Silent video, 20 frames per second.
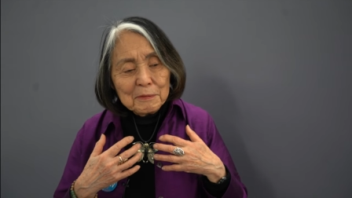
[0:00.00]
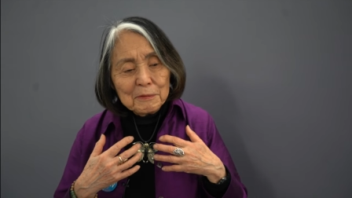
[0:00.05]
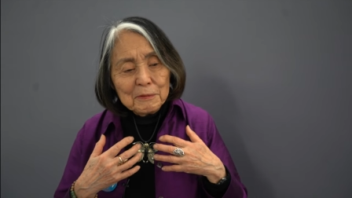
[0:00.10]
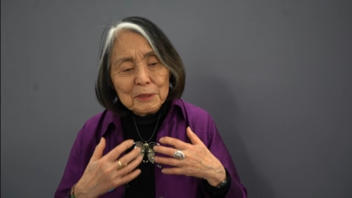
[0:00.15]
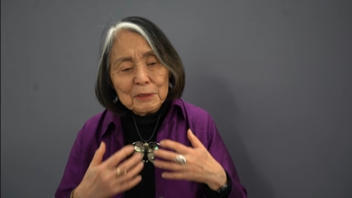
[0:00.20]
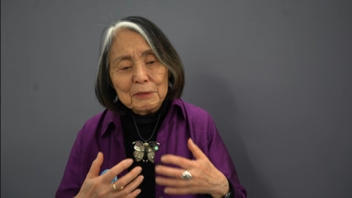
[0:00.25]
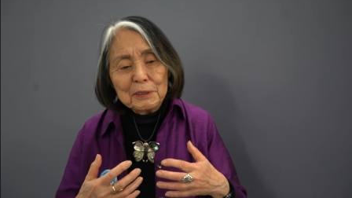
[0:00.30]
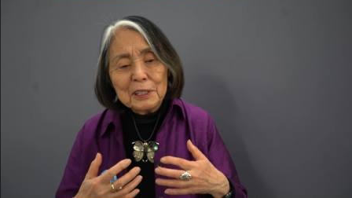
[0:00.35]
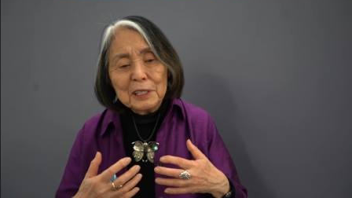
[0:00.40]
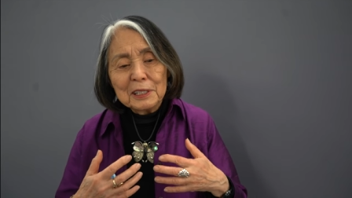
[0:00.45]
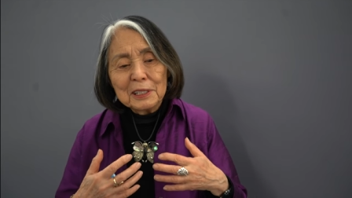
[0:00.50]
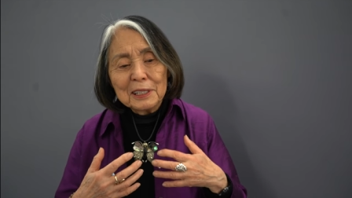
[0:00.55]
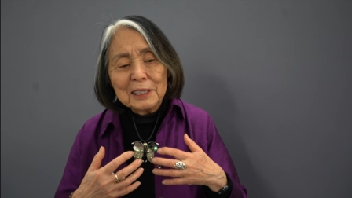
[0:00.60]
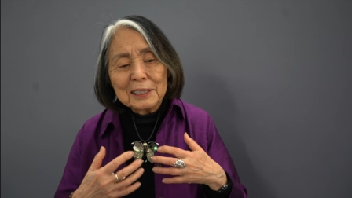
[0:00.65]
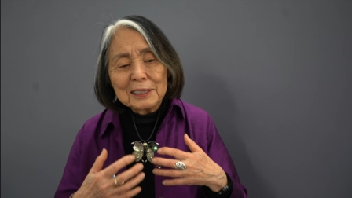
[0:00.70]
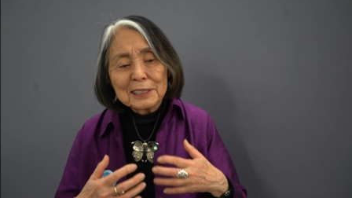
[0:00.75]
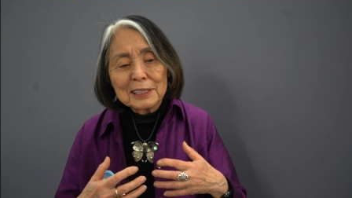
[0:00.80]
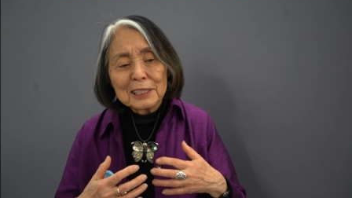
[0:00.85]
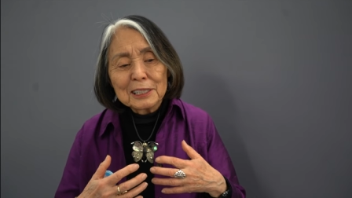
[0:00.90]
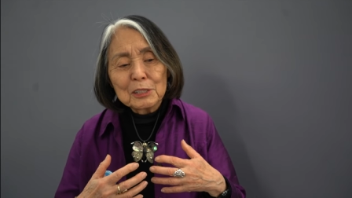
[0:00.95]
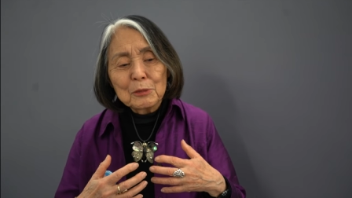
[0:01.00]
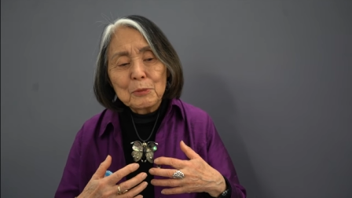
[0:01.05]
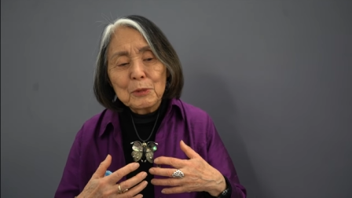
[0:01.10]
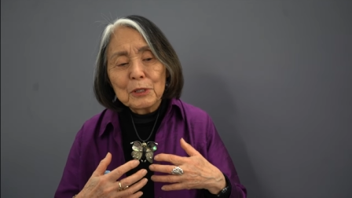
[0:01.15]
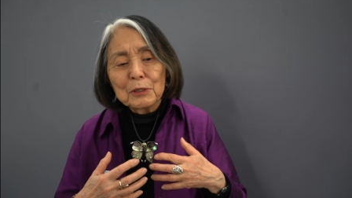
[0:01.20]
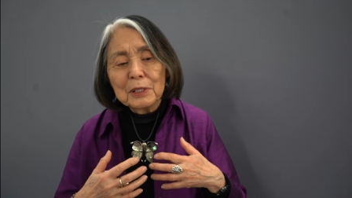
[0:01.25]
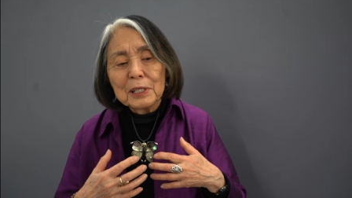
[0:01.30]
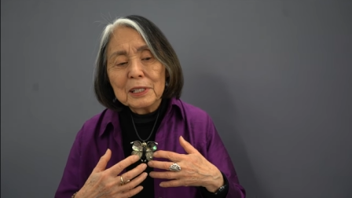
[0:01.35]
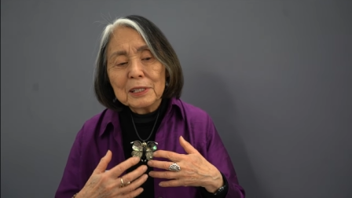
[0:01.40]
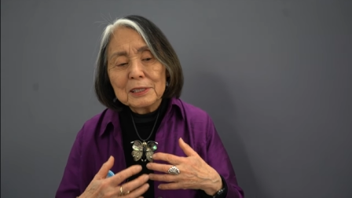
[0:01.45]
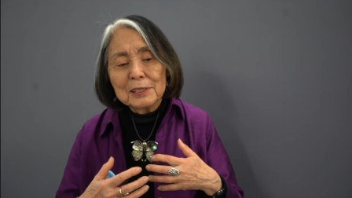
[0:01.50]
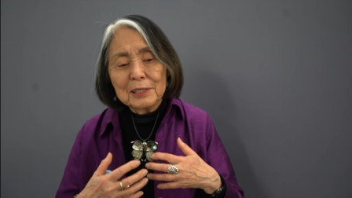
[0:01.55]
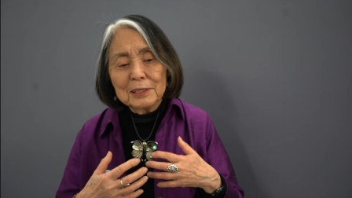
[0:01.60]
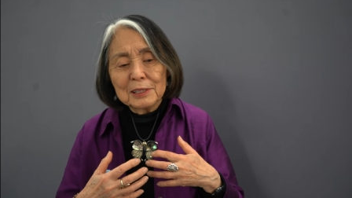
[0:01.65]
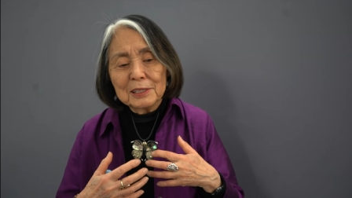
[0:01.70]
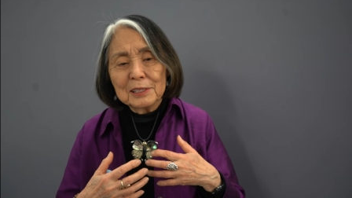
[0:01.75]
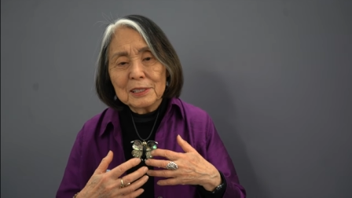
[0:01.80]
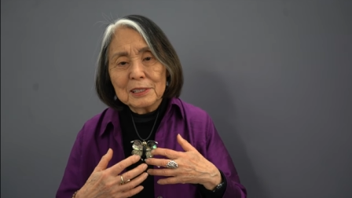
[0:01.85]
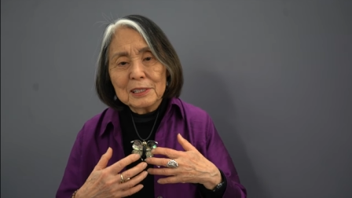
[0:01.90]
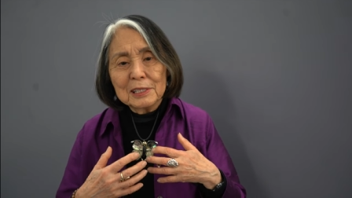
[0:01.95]
vivid
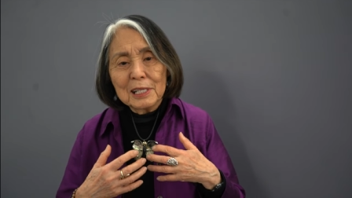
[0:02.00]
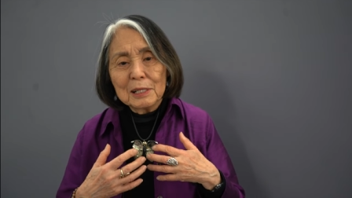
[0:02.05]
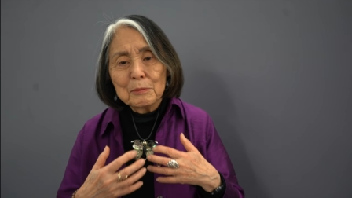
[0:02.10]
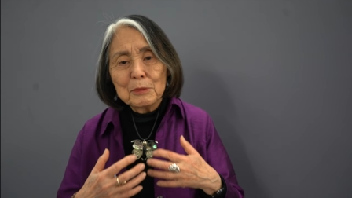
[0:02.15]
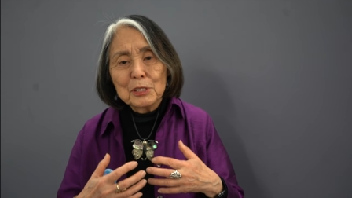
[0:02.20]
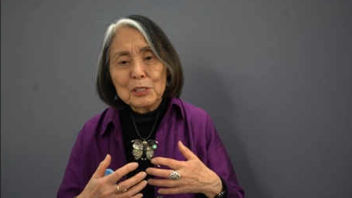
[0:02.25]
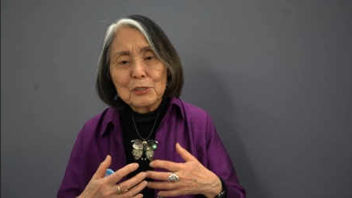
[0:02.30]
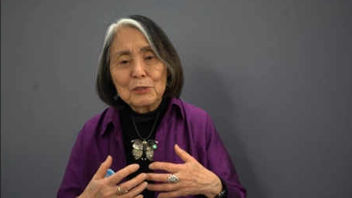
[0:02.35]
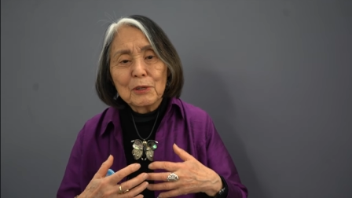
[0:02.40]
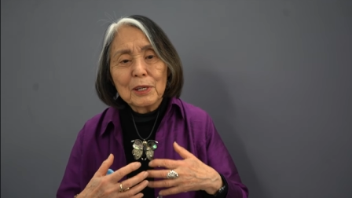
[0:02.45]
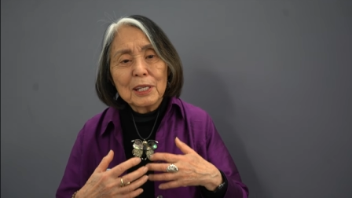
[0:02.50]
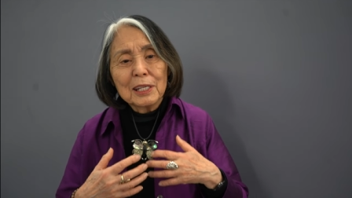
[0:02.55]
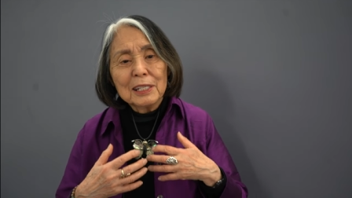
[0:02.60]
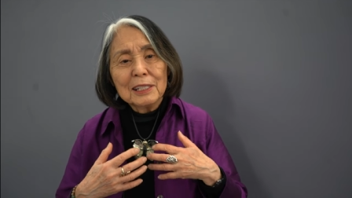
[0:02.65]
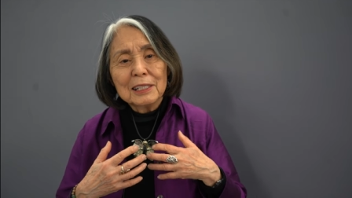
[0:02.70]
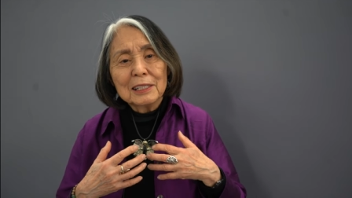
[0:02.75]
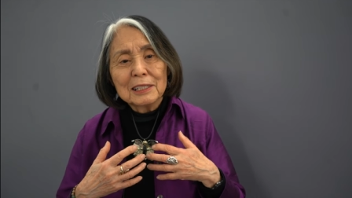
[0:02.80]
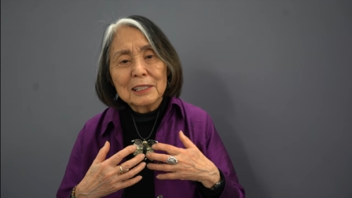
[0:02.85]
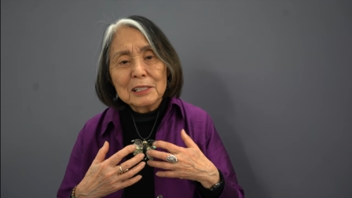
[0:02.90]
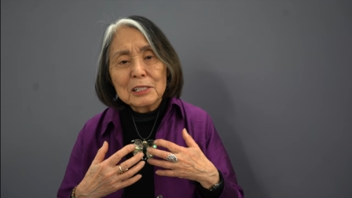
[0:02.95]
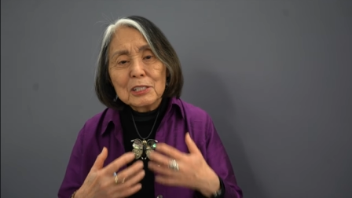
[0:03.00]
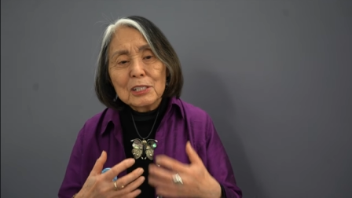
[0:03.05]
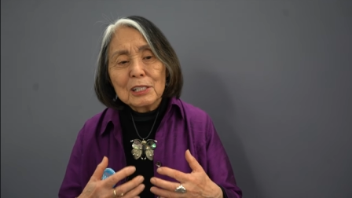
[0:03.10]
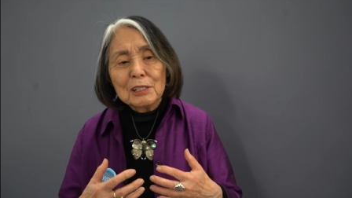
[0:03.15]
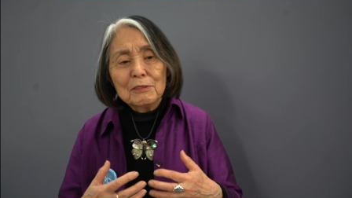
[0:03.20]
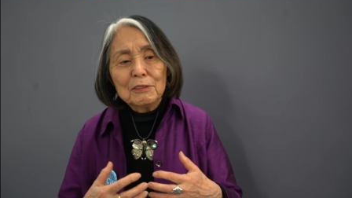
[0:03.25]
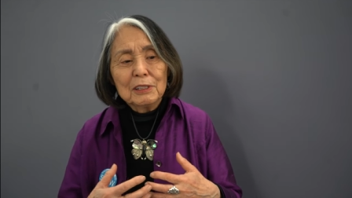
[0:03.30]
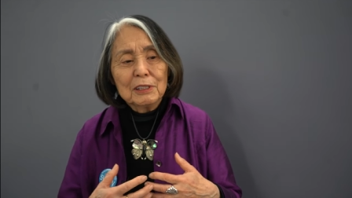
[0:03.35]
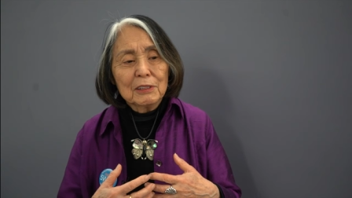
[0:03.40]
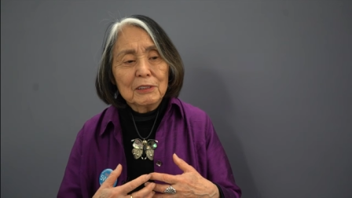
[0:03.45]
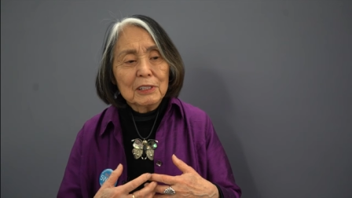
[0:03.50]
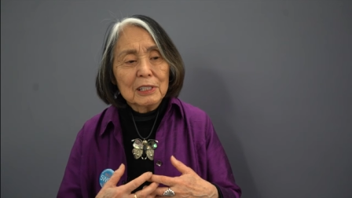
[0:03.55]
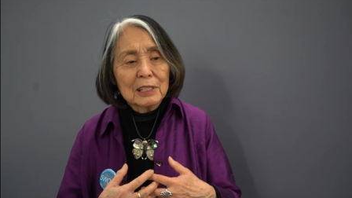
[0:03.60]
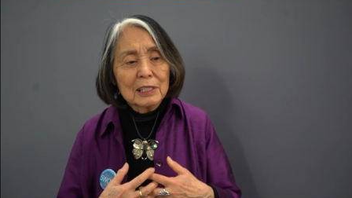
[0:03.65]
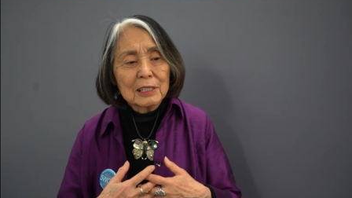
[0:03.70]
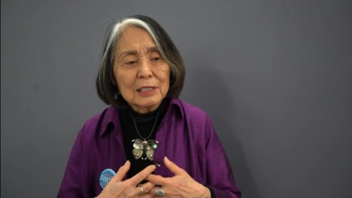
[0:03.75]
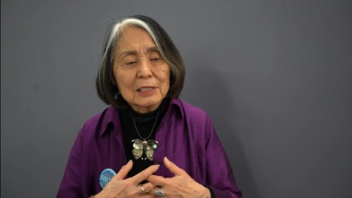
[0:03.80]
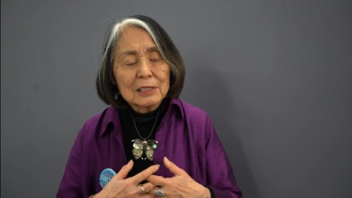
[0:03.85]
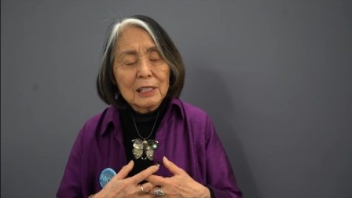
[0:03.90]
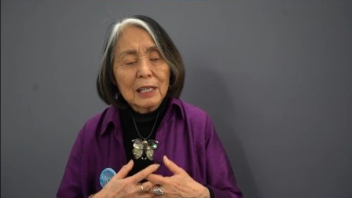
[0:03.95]
experiences demonstrating and achieving
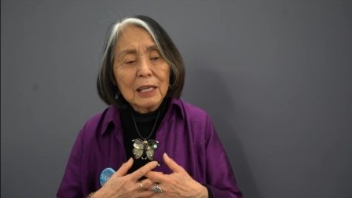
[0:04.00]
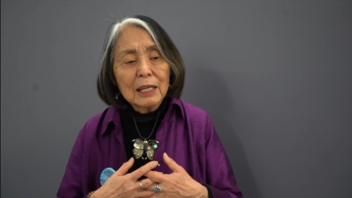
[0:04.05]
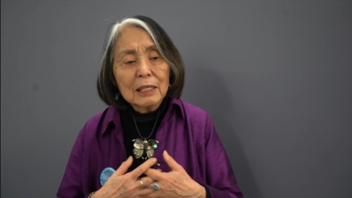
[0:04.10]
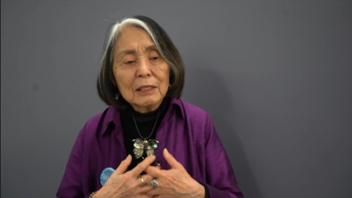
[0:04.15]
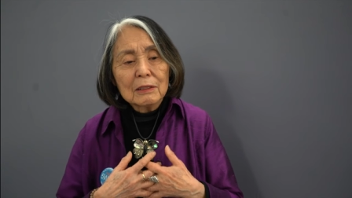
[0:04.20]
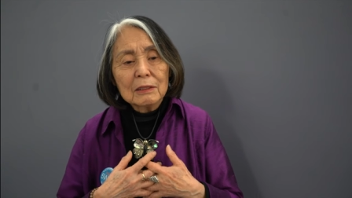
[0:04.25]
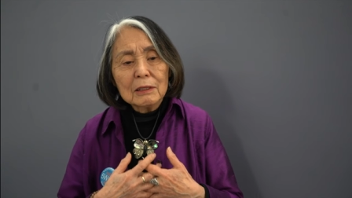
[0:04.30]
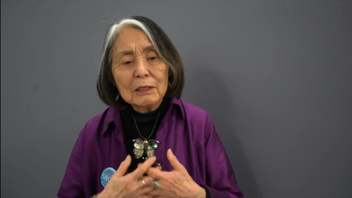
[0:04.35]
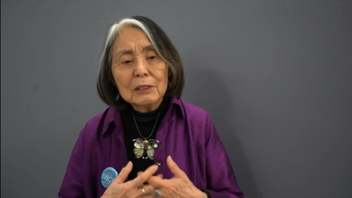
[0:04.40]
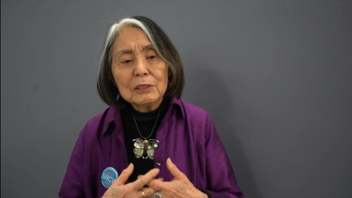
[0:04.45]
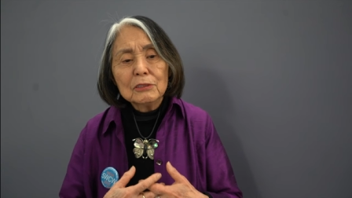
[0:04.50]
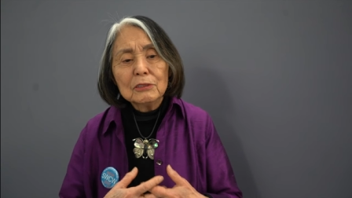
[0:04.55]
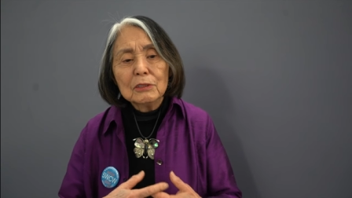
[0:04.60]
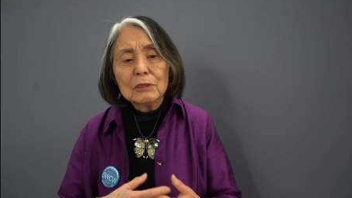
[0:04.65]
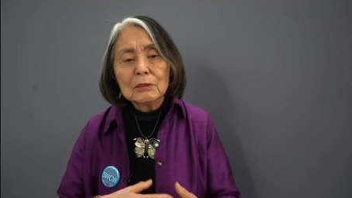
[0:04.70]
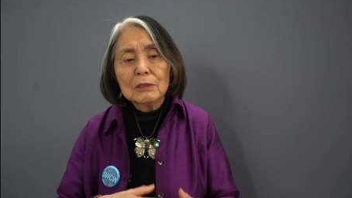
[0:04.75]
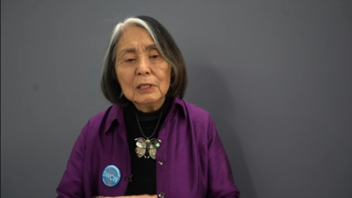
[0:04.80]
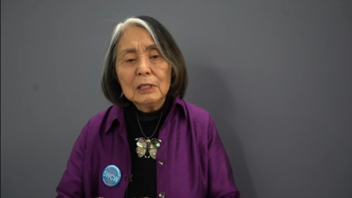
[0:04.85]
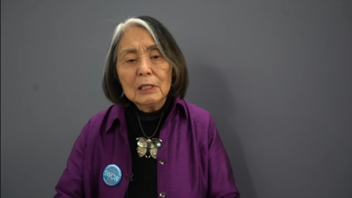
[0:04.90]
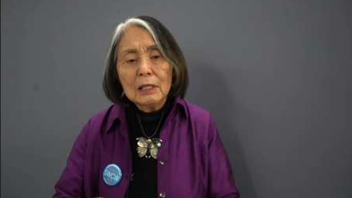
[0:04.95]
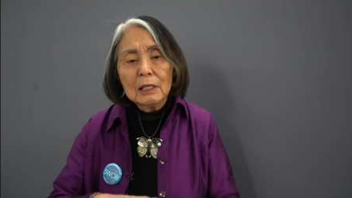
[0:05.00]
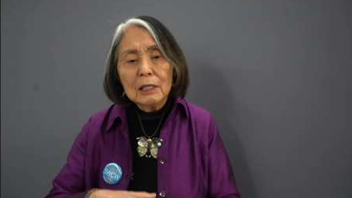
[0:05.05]
things, and also